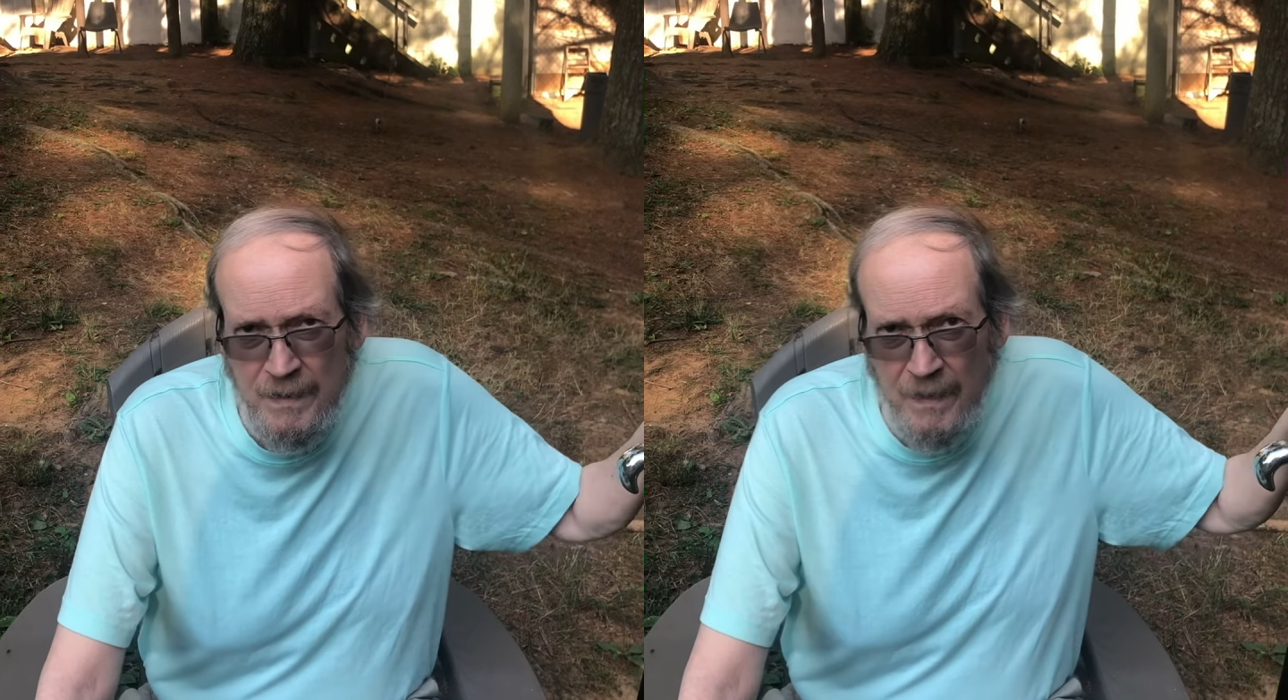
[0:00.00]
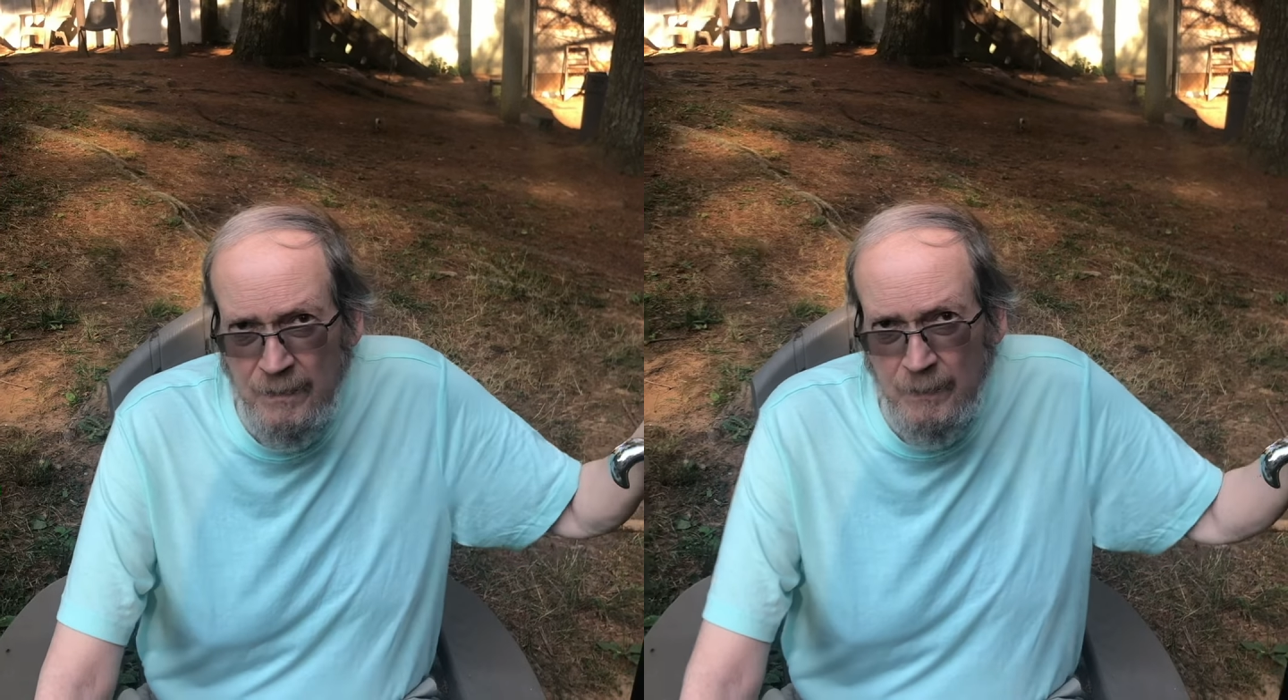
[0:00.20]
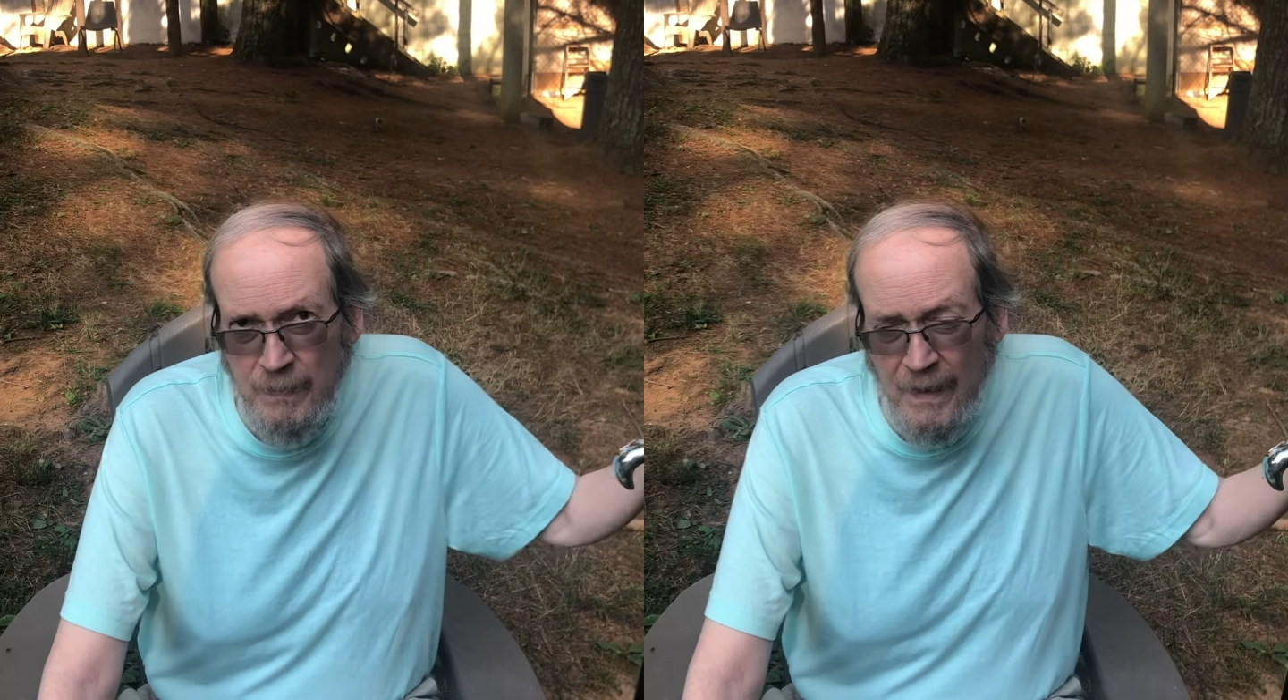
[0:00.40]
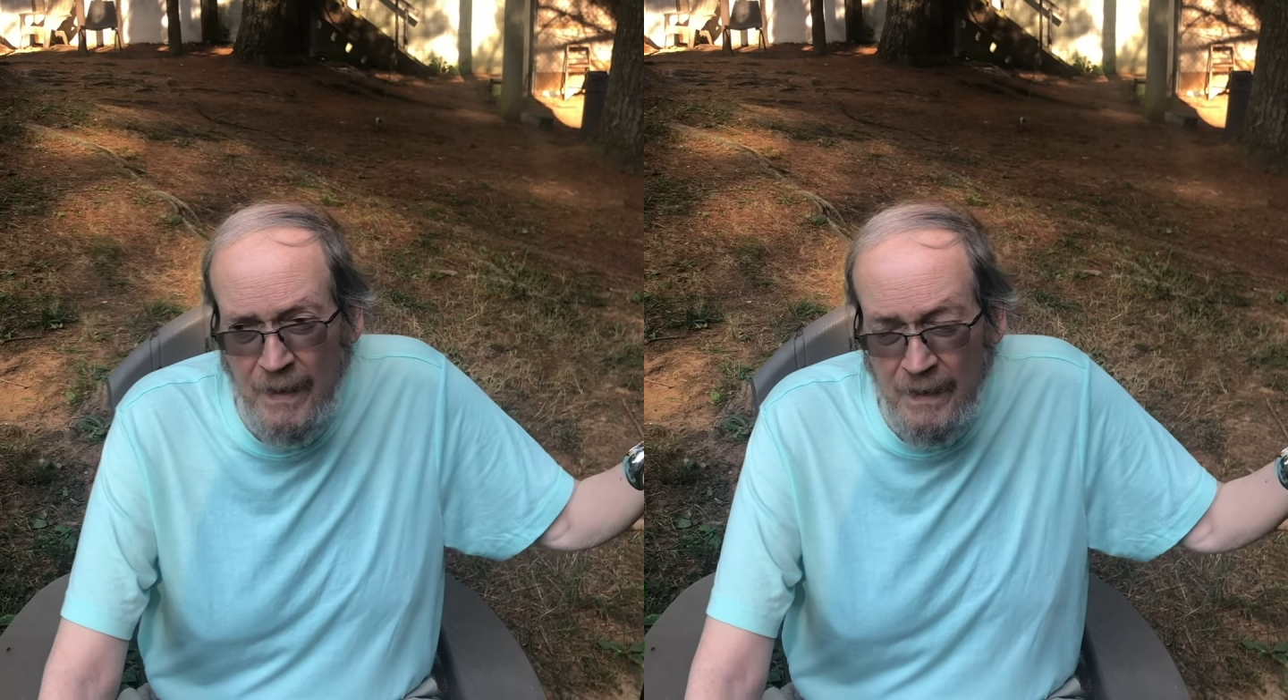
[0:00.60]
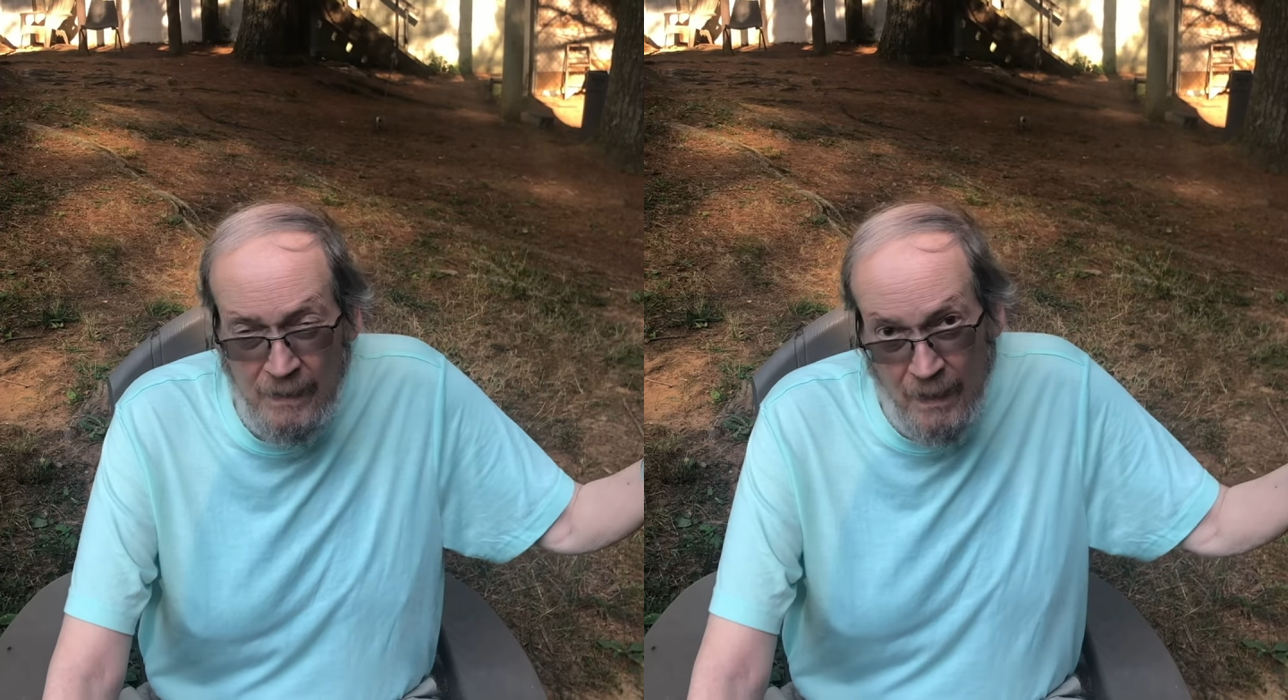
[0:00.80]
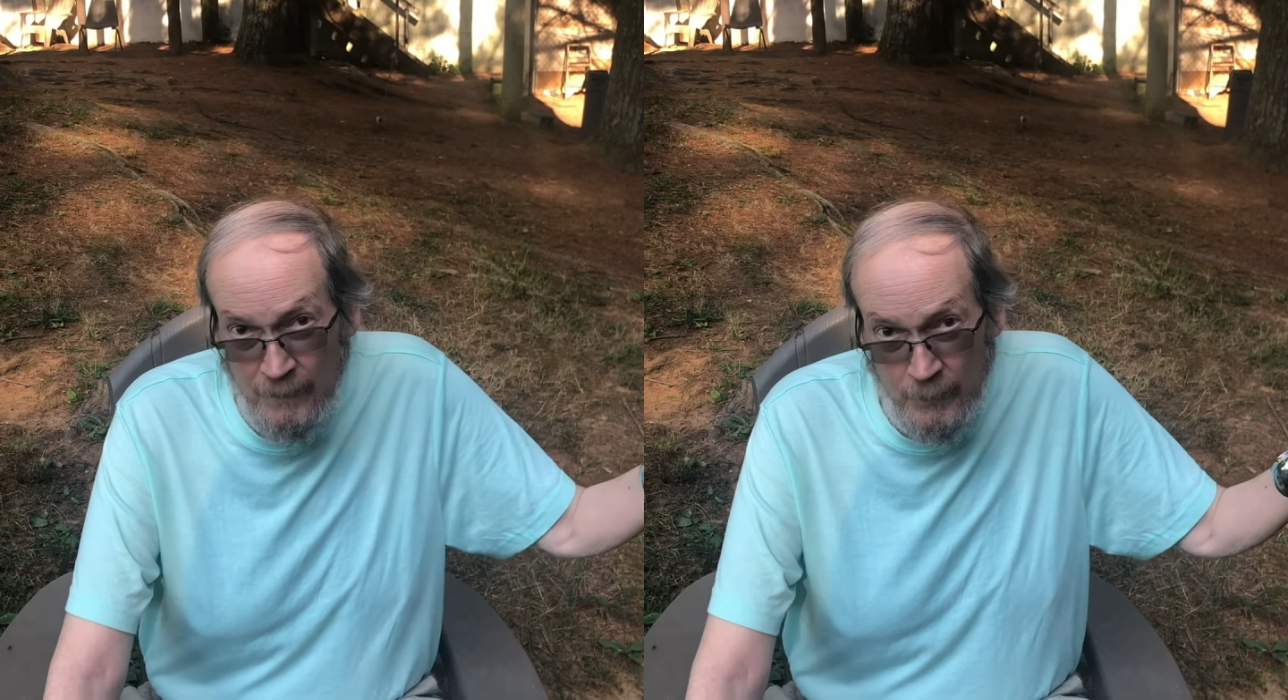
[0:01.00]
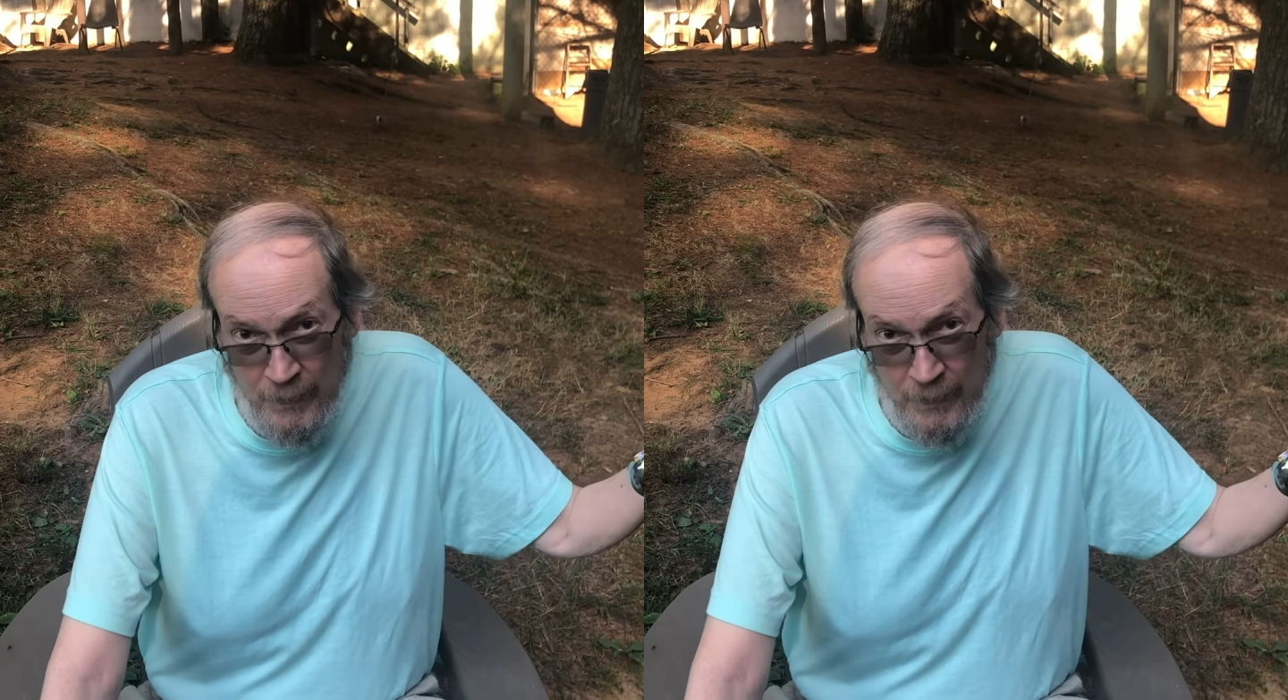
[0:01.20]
of the play, a lot of